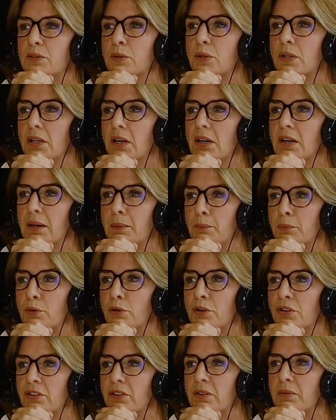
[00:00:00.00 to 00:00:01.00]
to unlocking
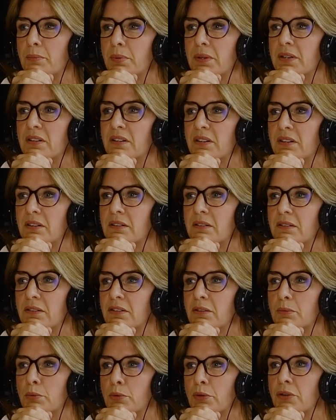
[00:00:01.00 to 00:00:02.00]
broader political
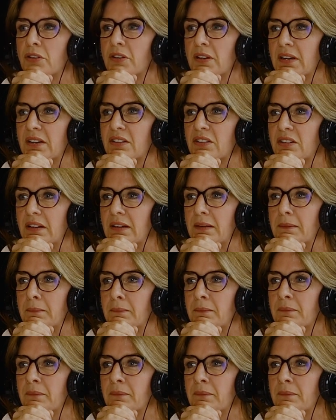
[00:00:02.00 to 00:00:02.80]
support, actually.